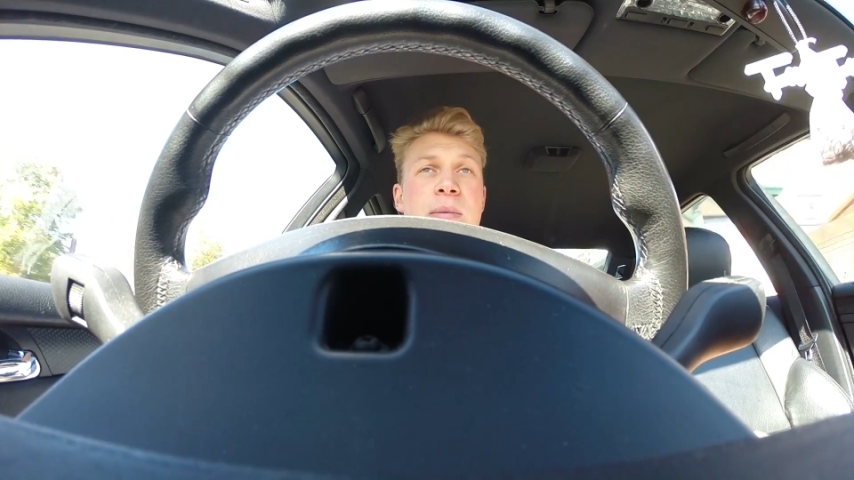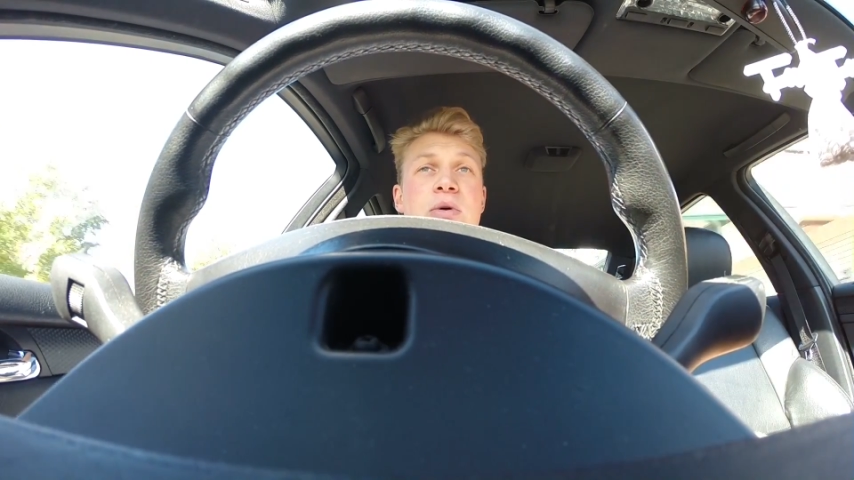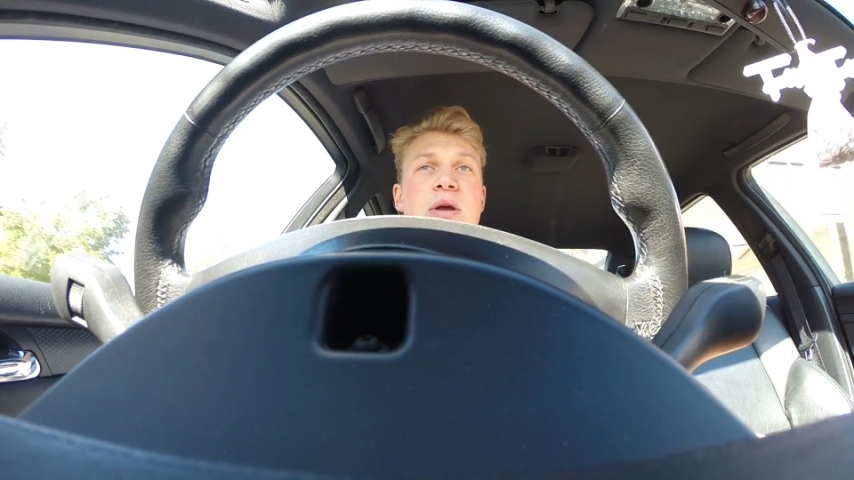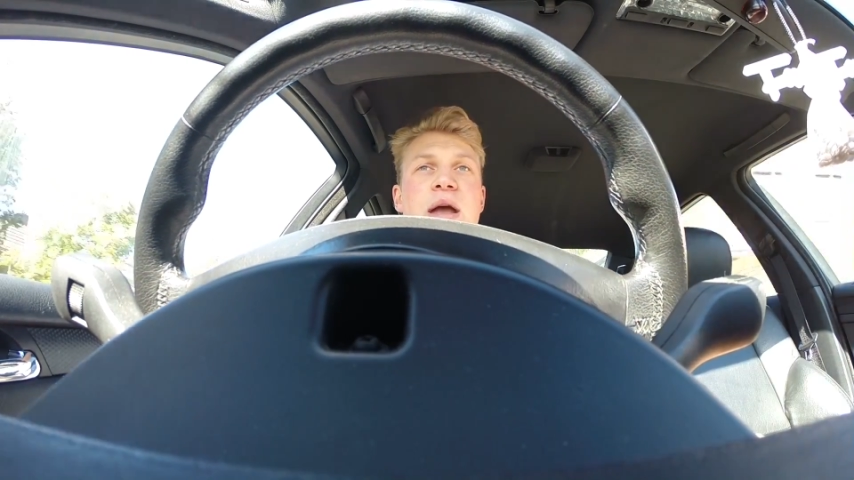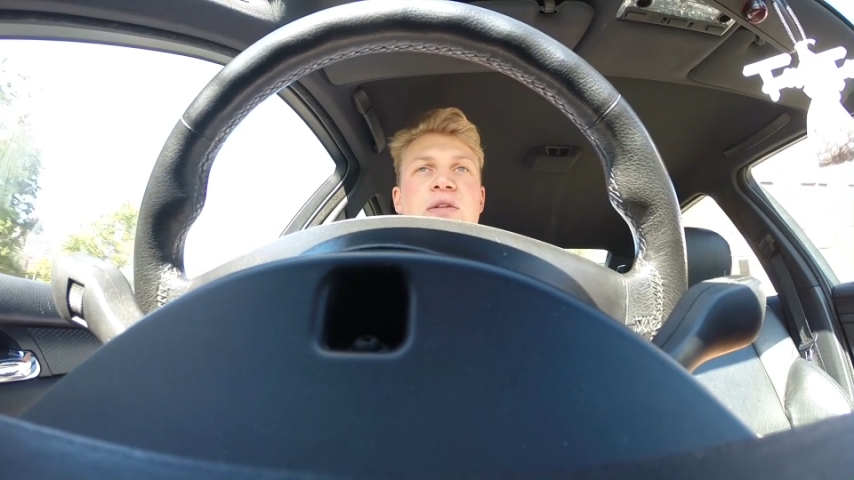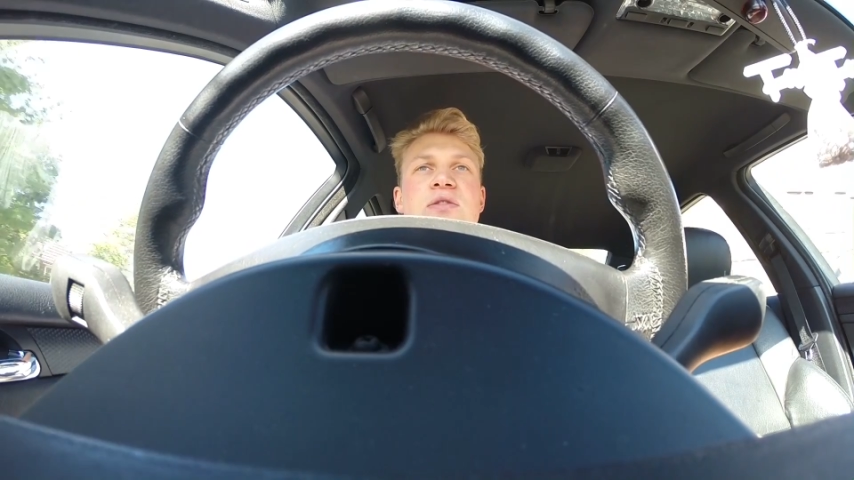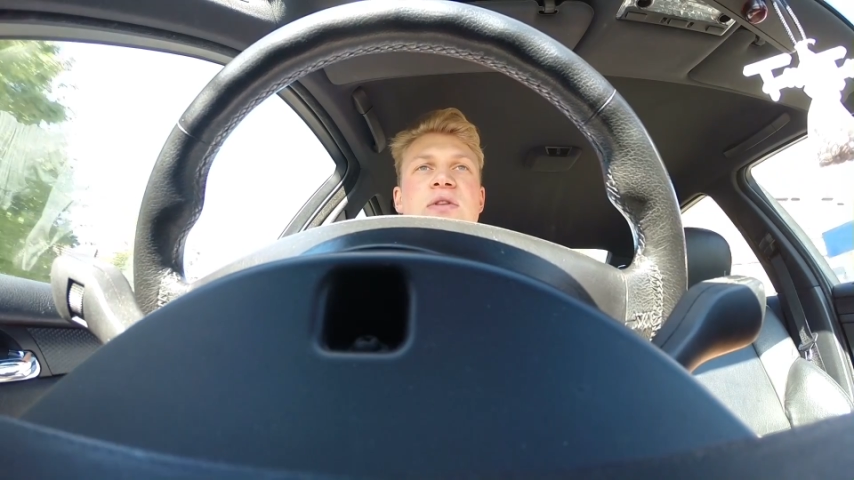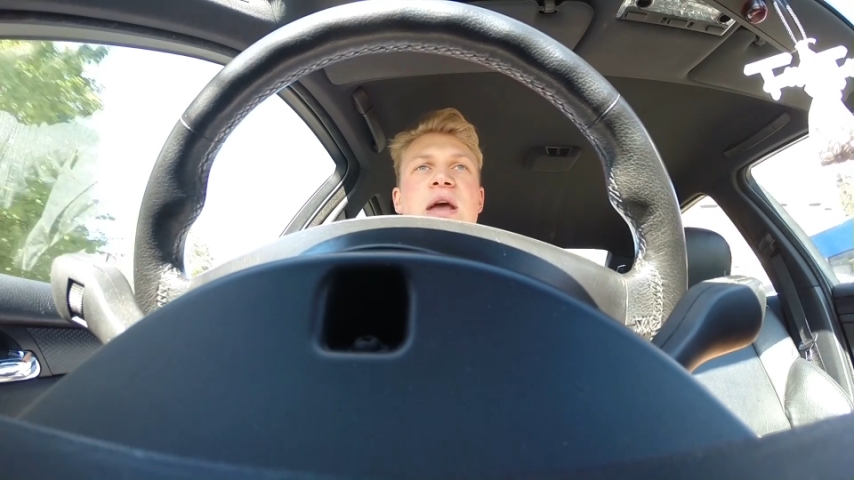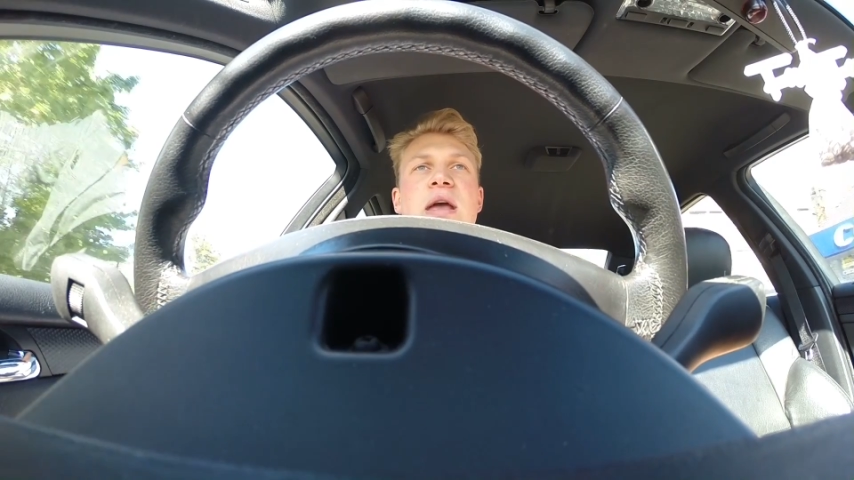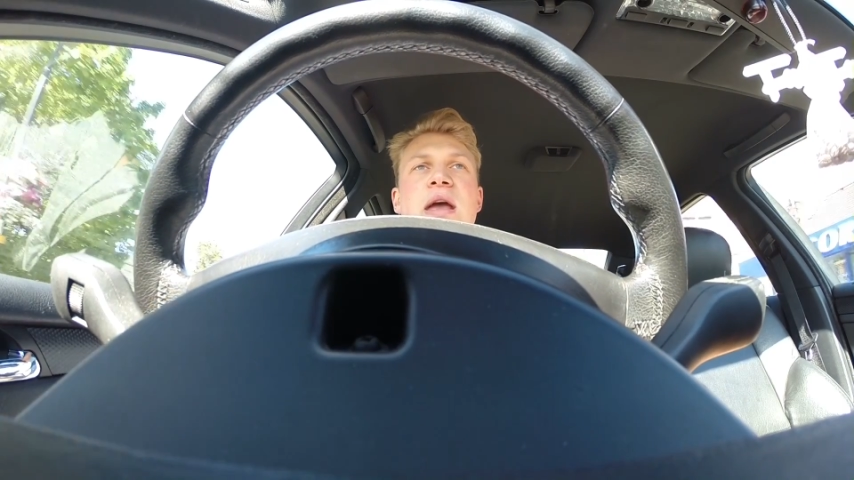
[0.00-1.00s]
I'm looking at
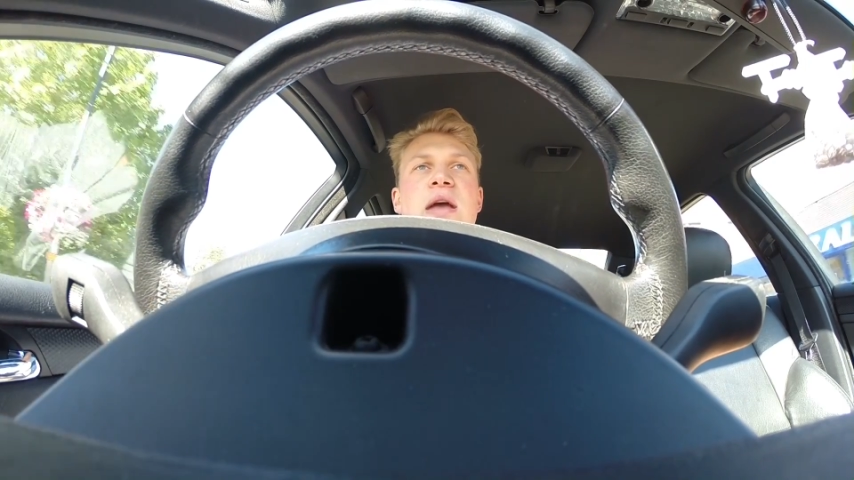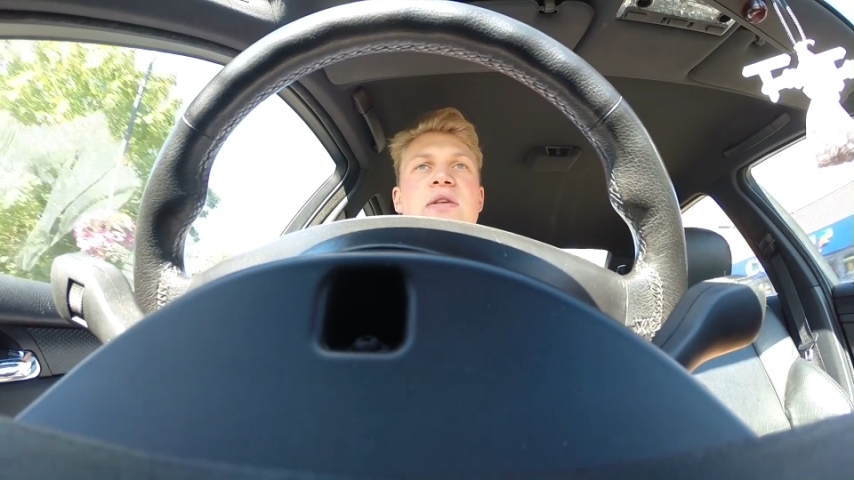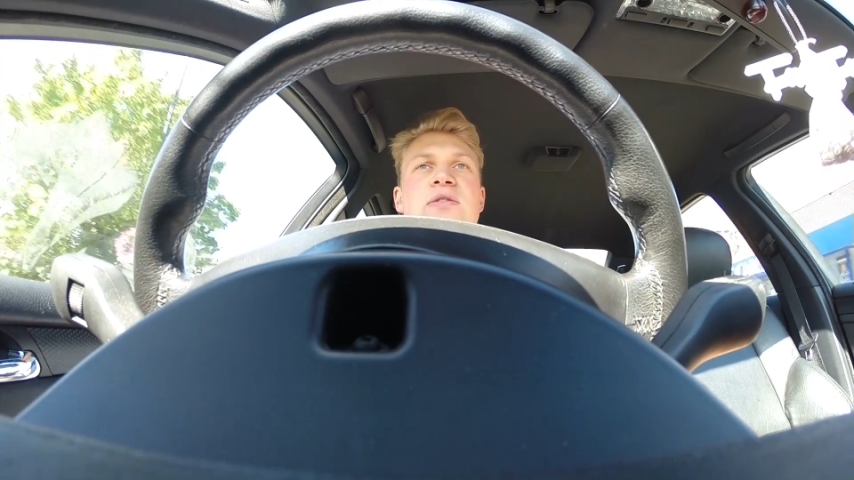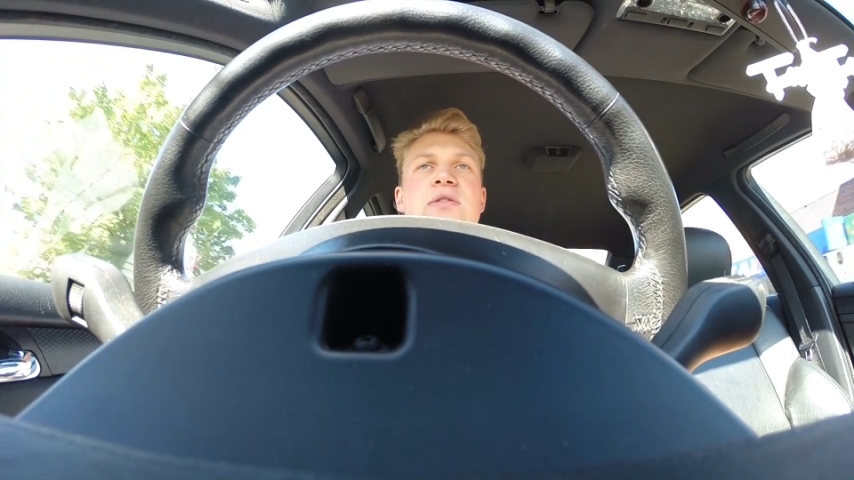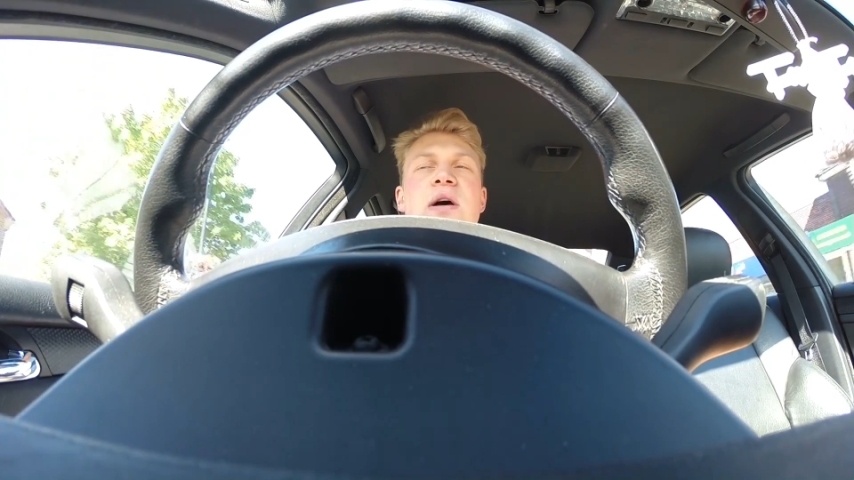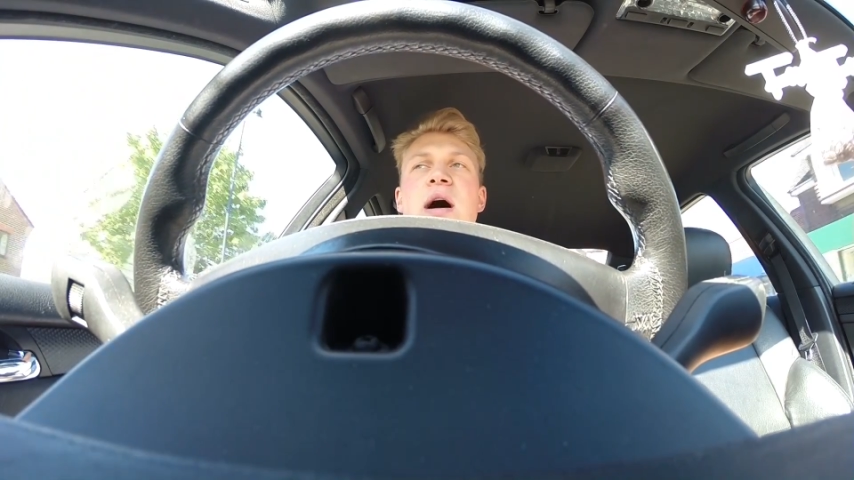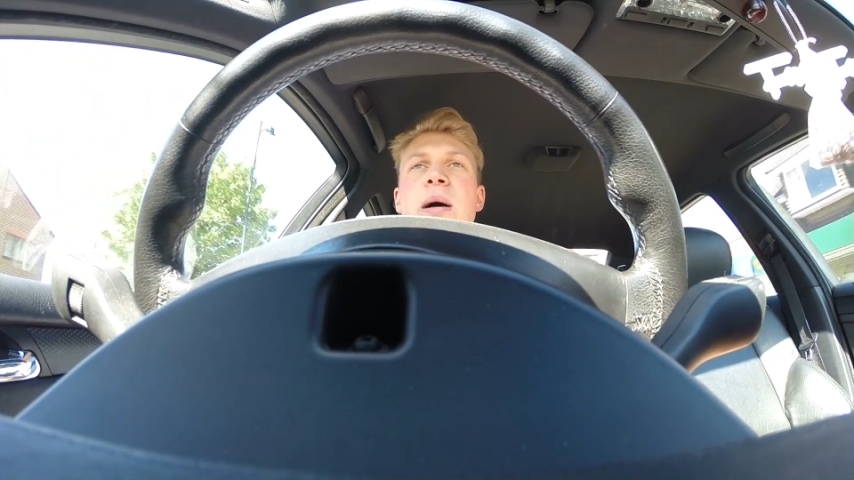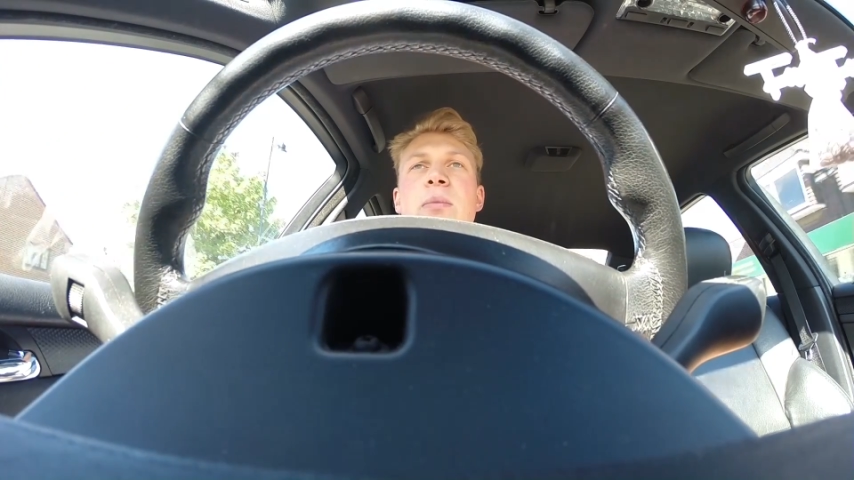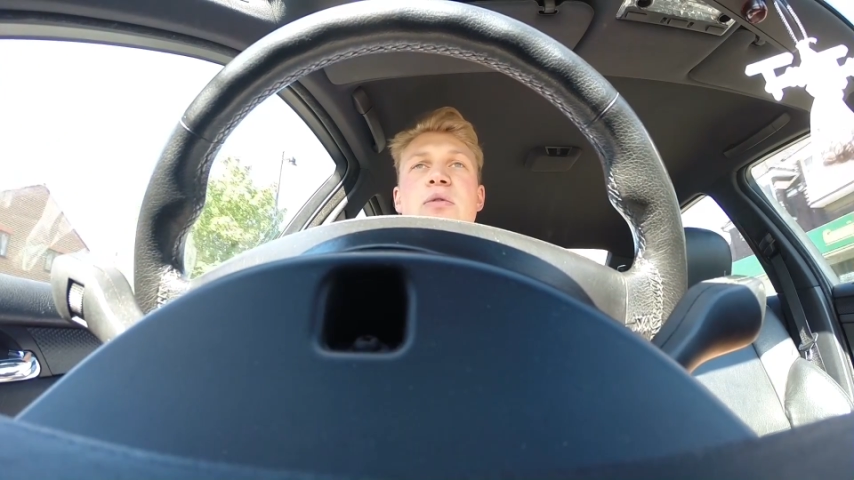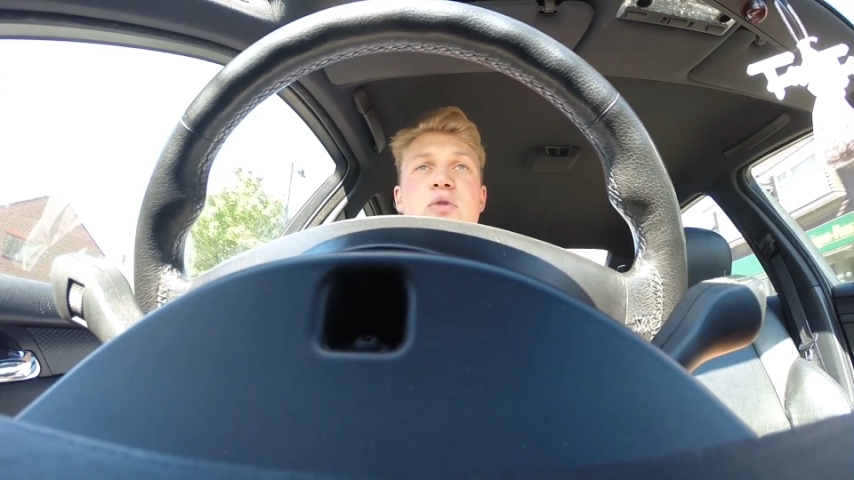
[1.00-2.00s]
today is um,